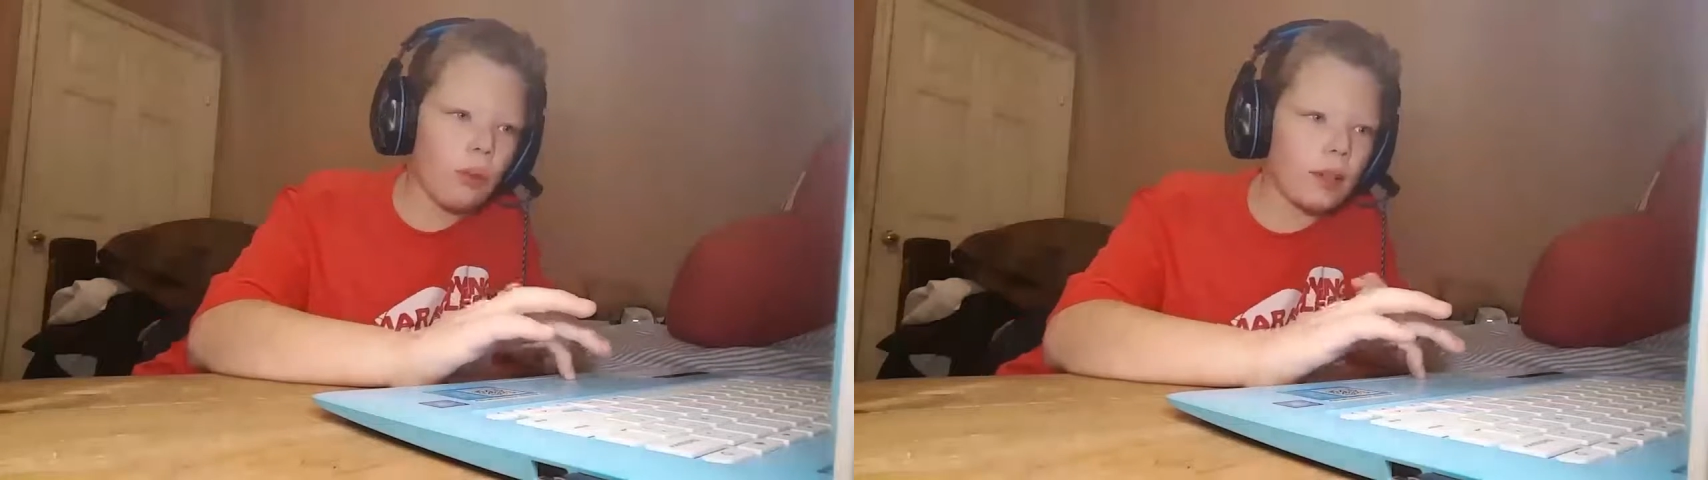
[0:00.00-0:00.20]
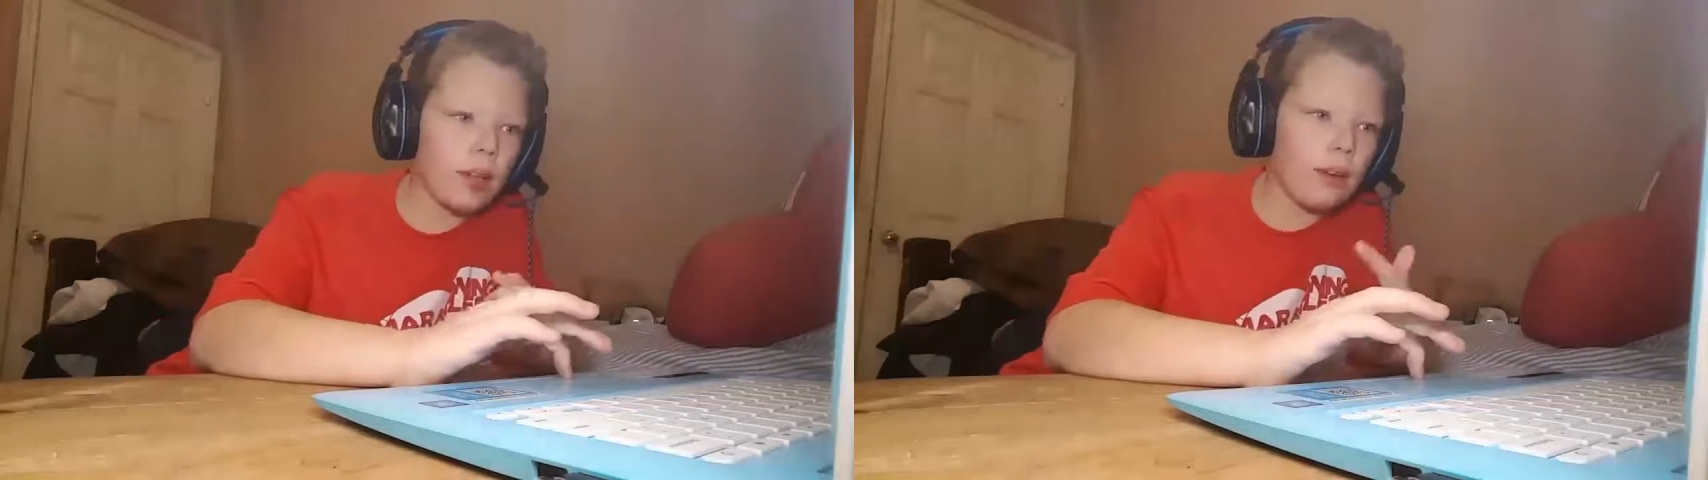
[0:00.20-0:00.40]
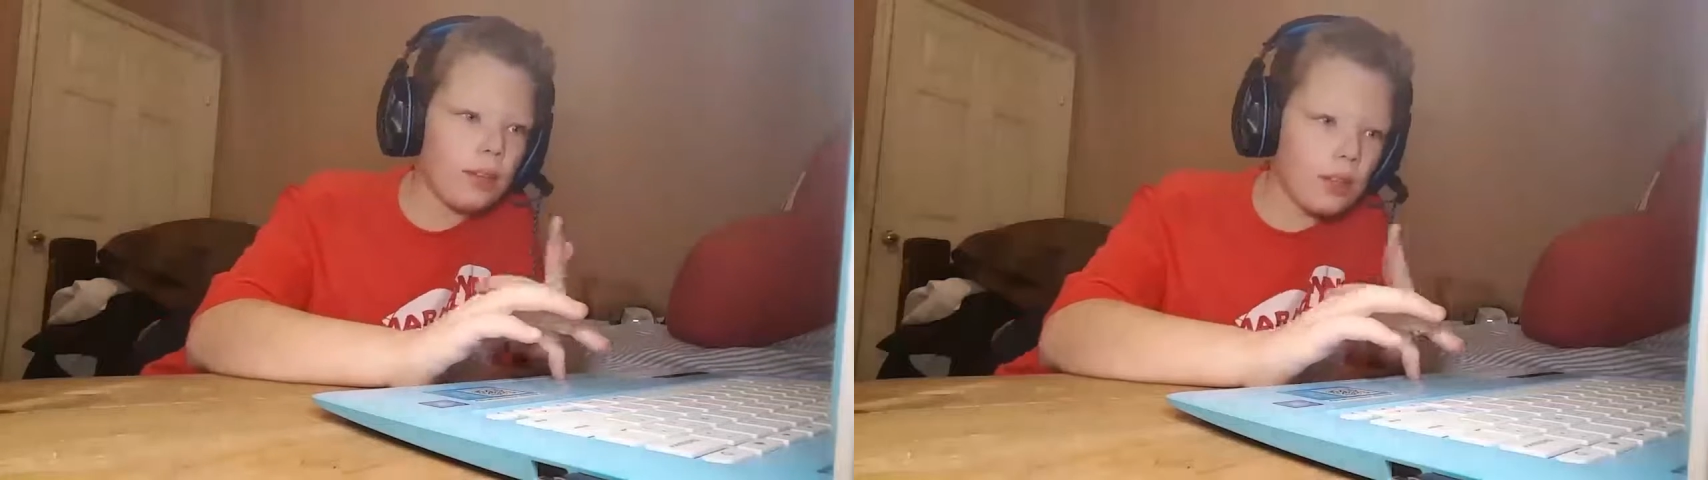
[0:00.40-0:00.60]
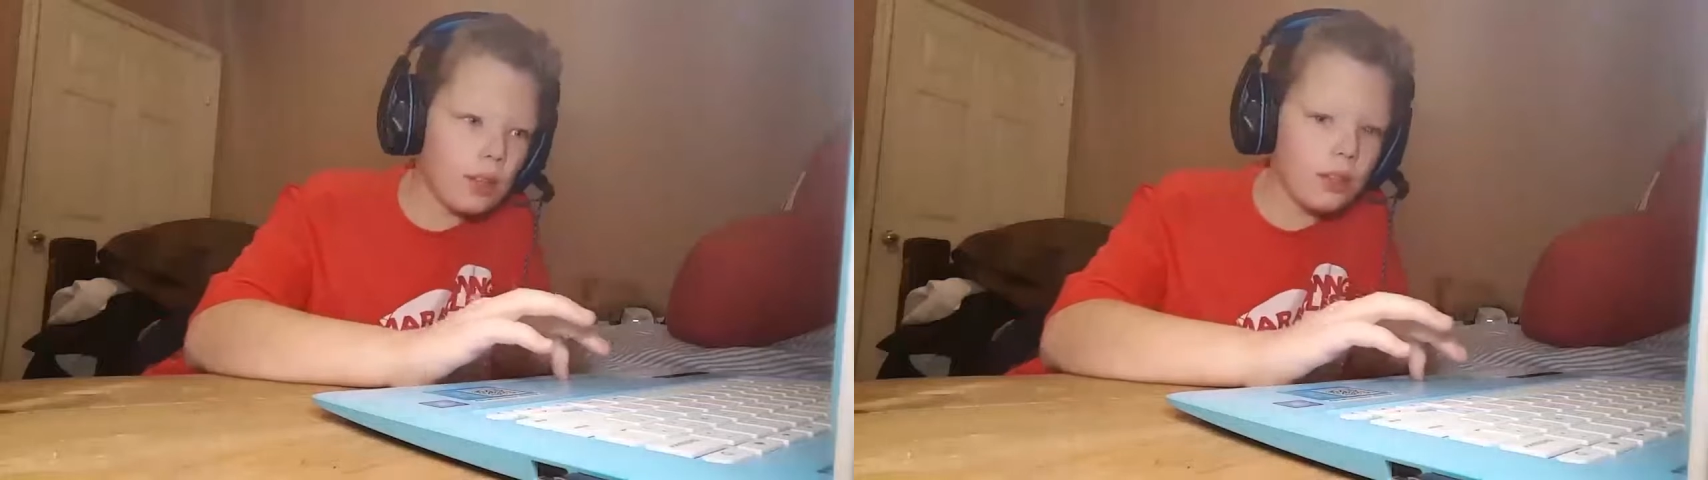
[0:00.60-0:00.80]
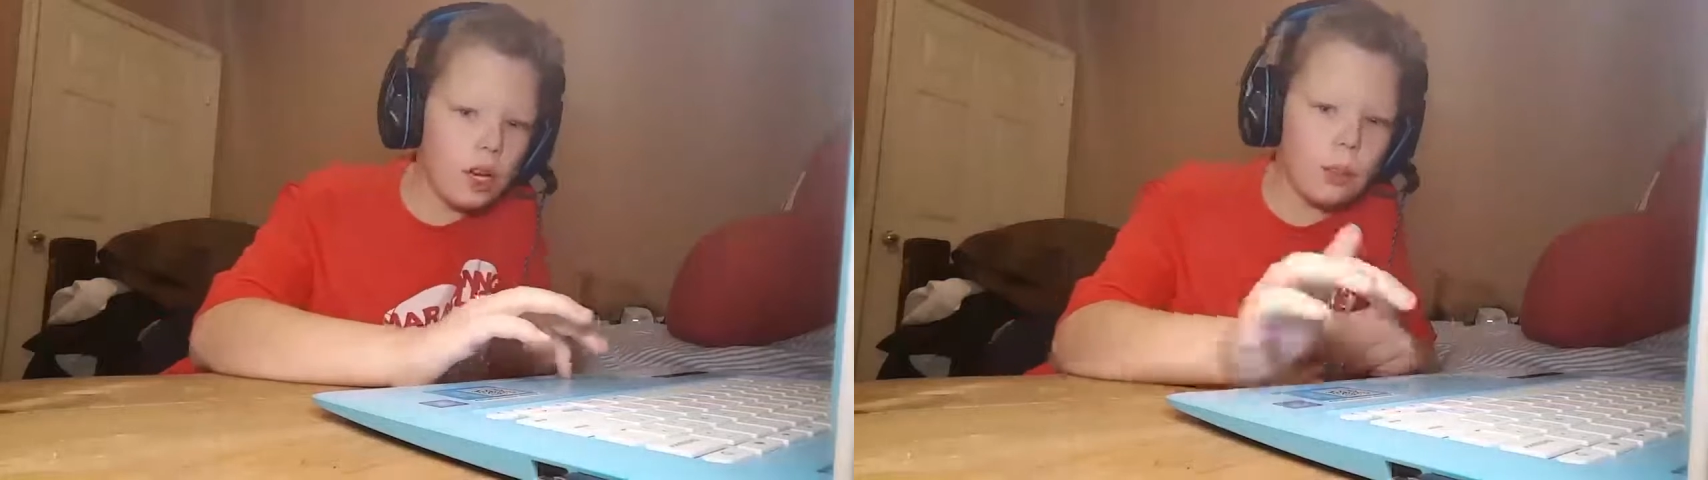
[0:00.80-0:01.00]
so we're gonna have
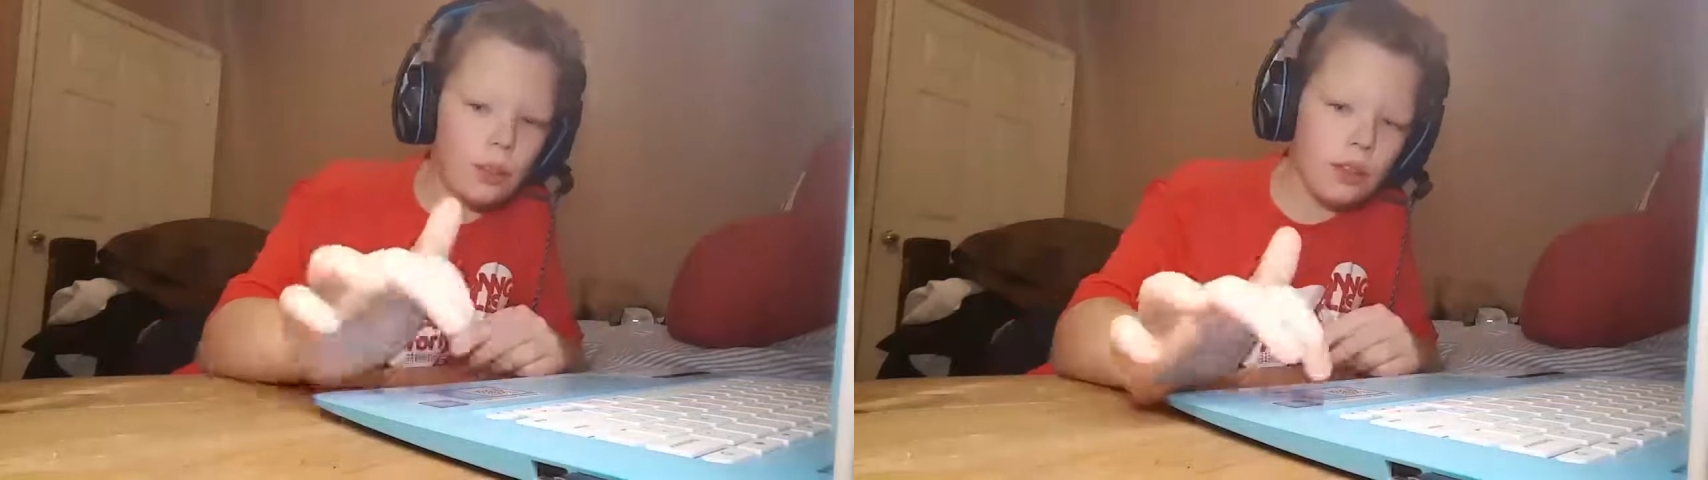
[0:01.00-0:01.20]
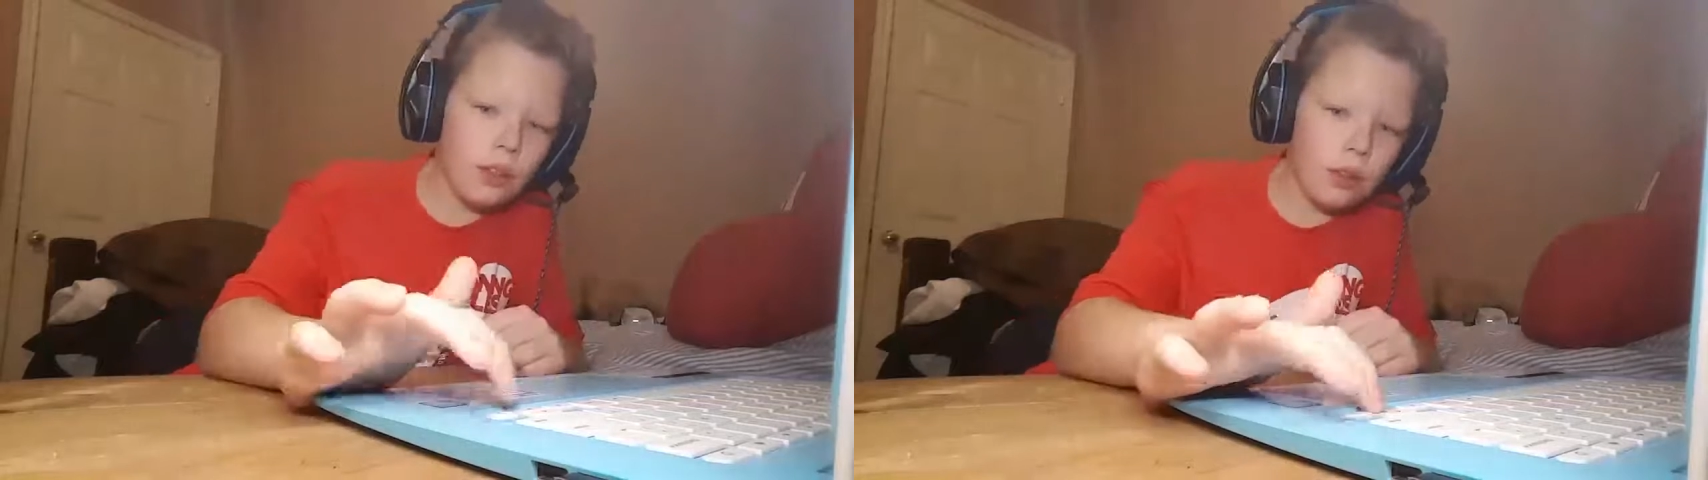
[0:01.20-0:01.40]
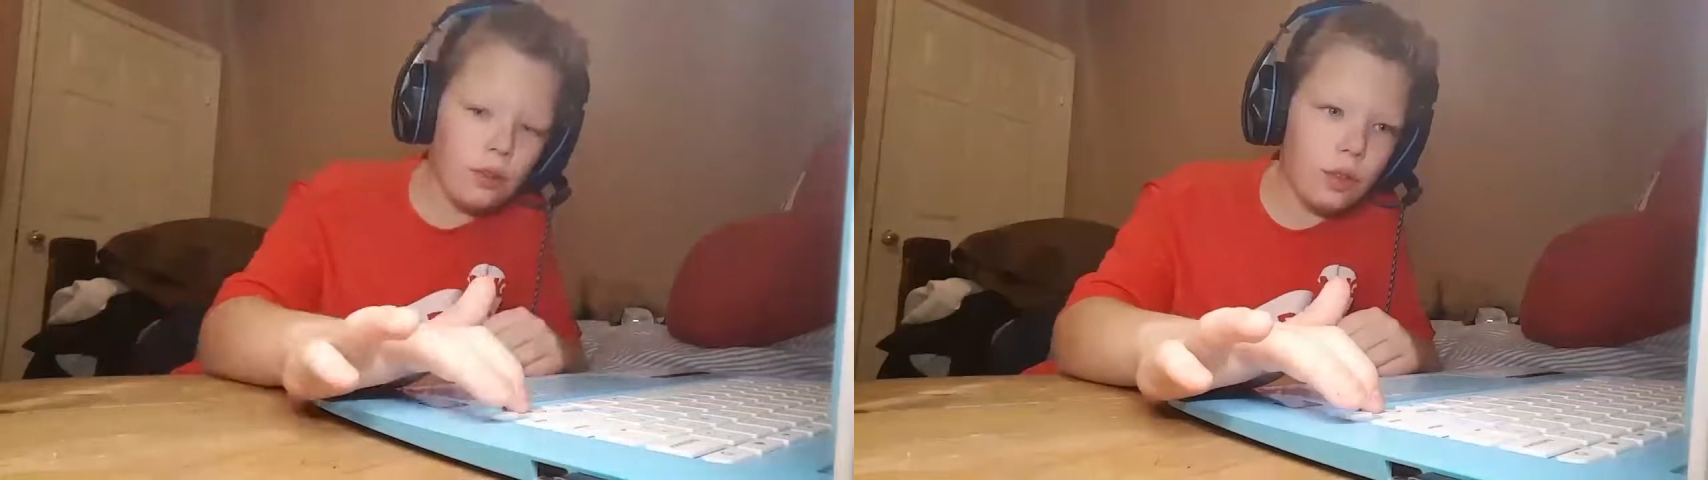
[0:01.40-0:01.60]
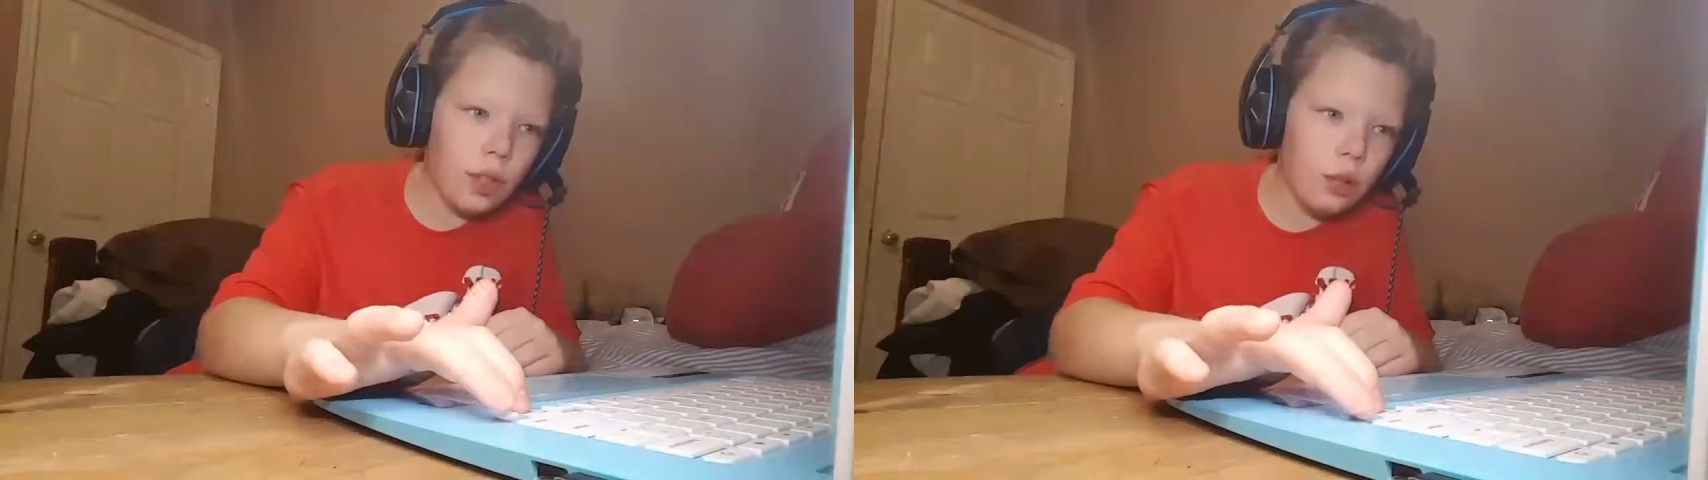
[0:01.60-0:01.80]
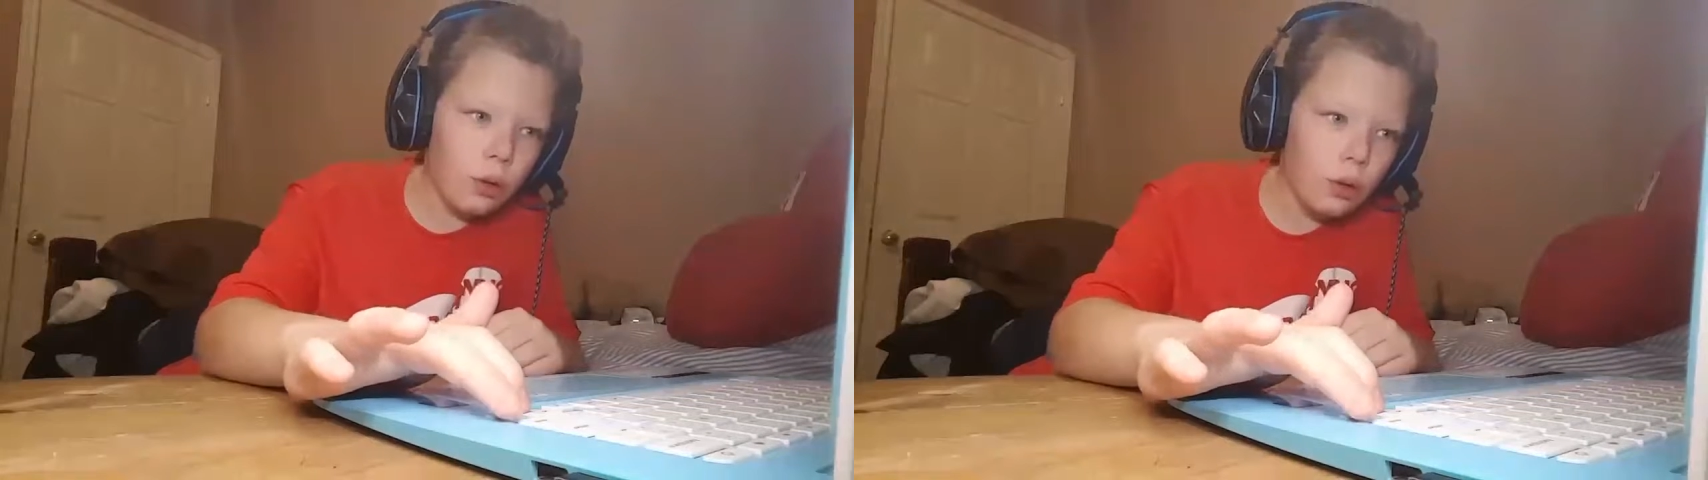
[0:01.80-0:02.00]
6 comments in this
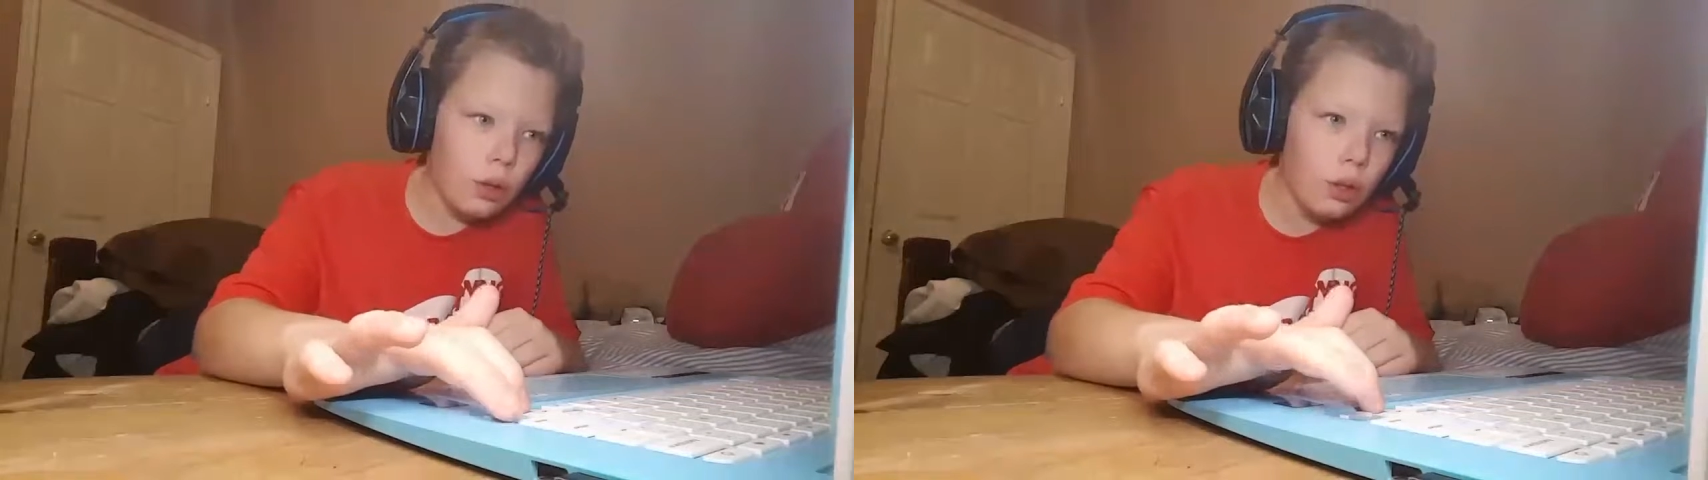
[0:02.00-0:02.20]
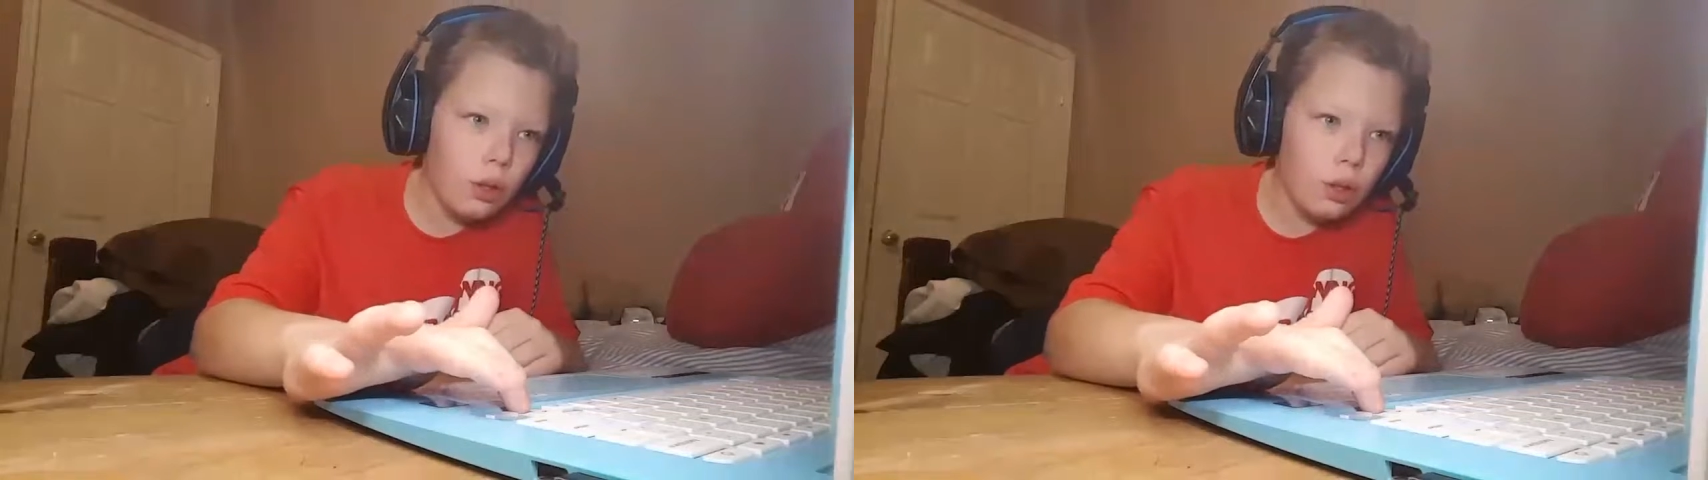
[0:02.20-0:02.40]
video.